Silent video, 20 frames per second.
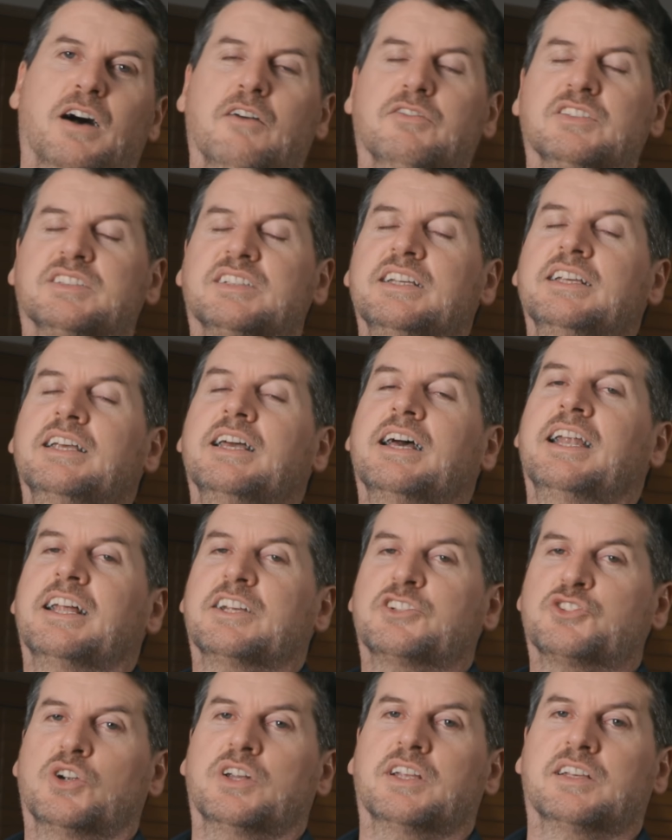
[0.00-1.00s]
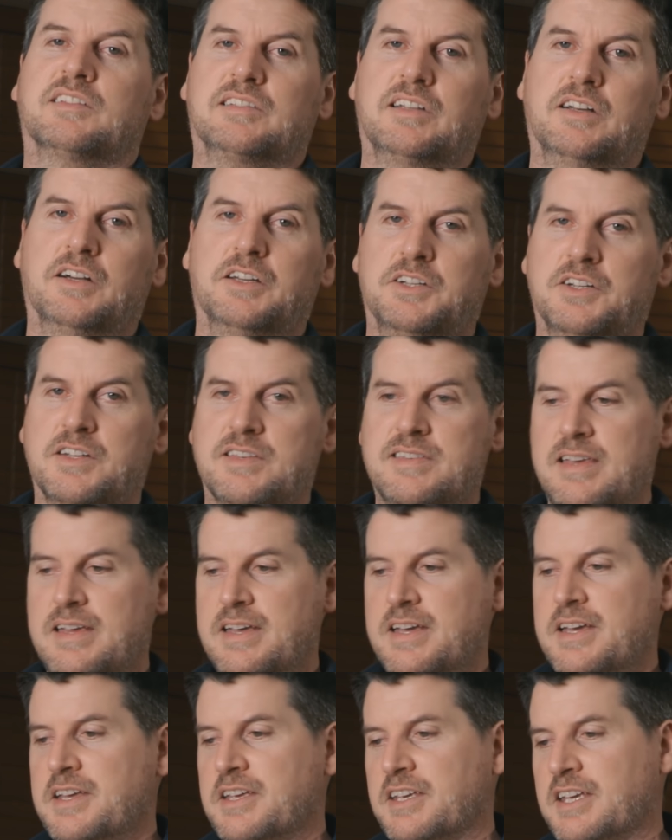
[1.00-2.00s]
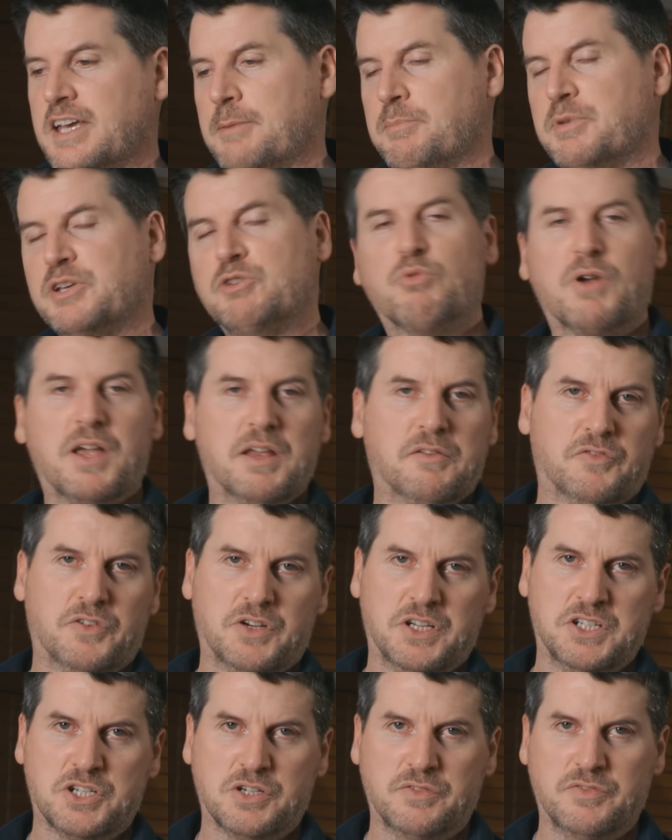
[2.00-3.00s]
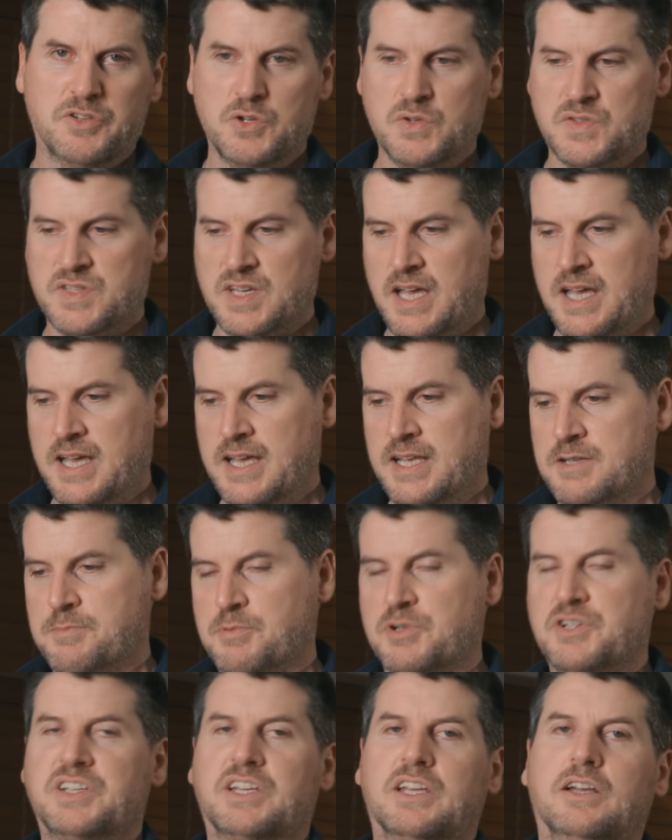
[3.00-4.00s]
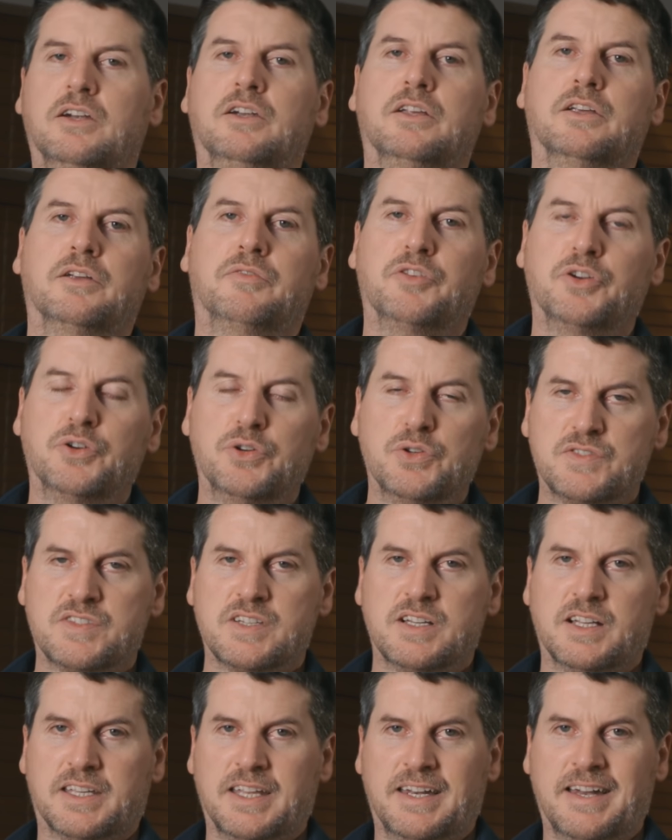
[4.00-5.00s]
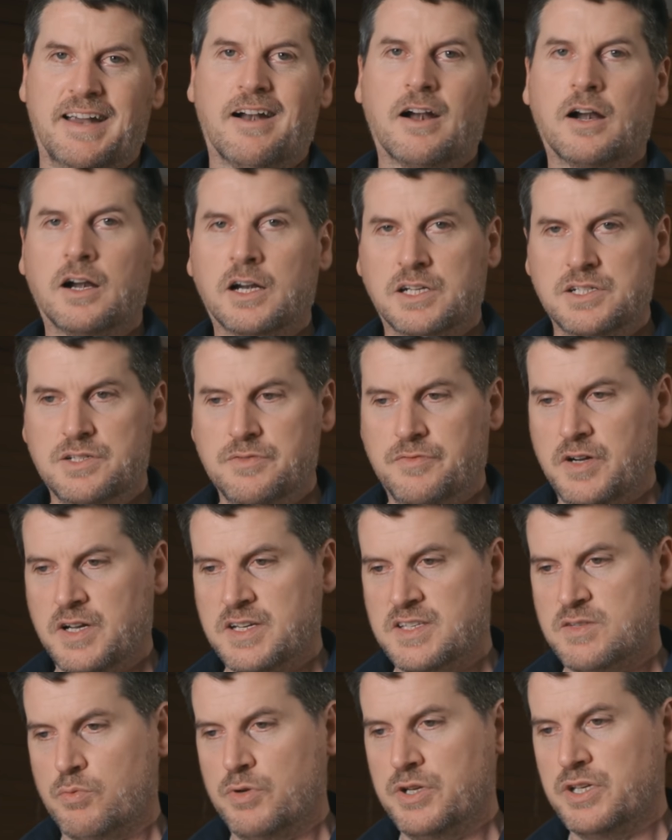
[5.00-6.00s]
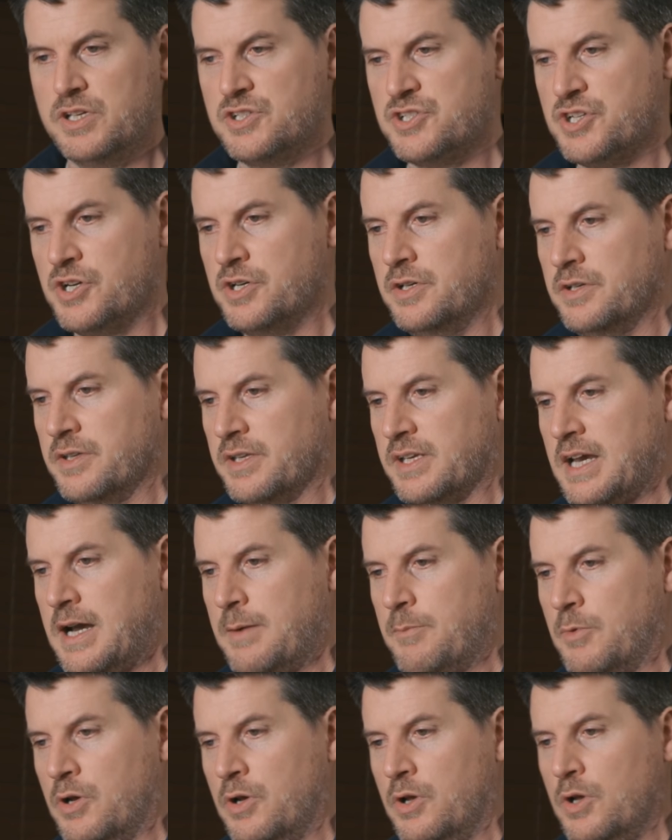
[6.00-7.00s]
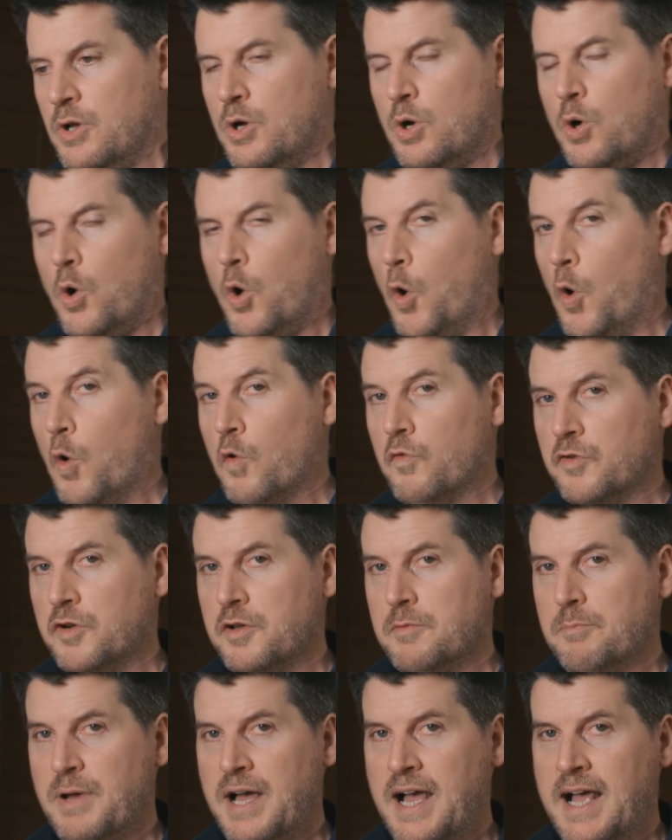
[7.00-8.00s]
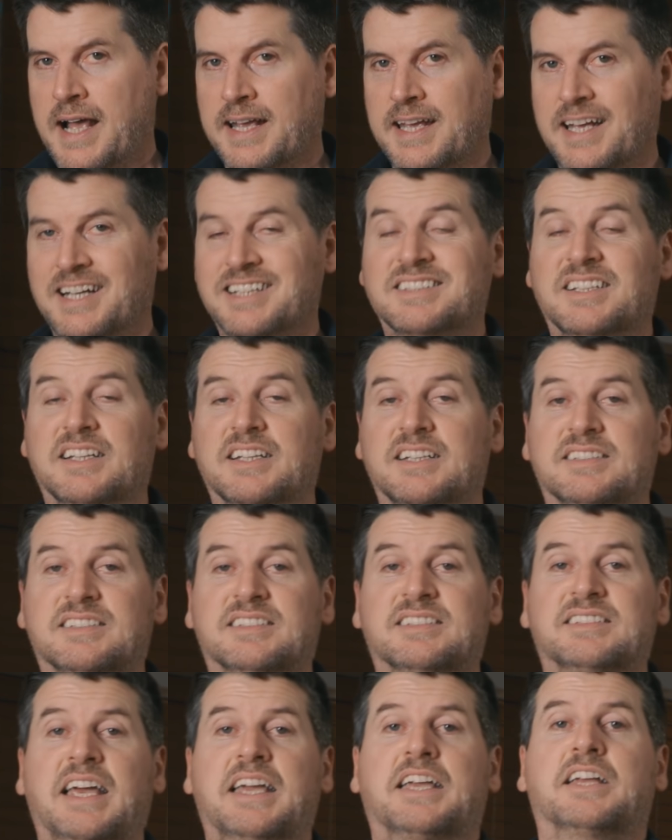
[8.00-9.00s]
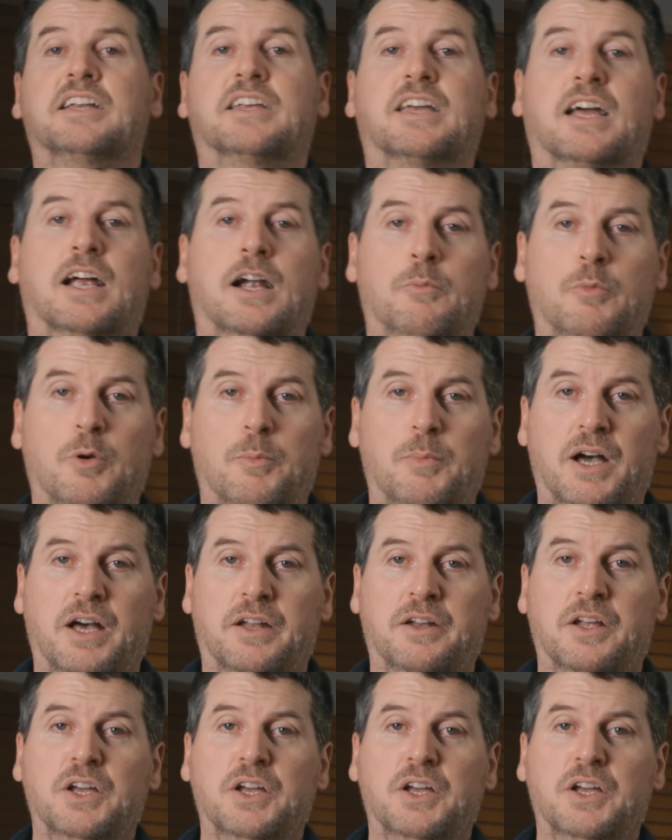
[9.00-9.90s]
Obviously electronic sliders can be great for interviews, and particularly if you're using like an ARC device where you can turn the camera over and back. It's like a second cameraman